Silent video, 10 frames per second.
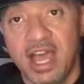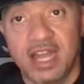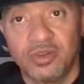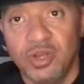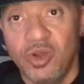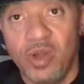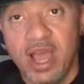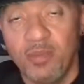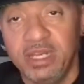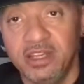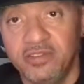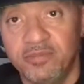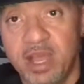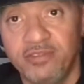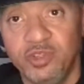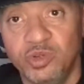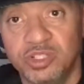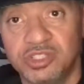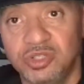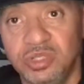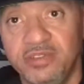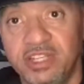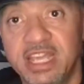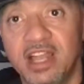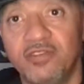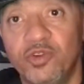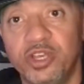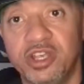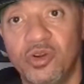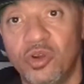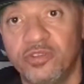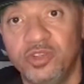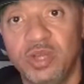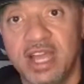I don't know how many of my viewers do live in California, or if you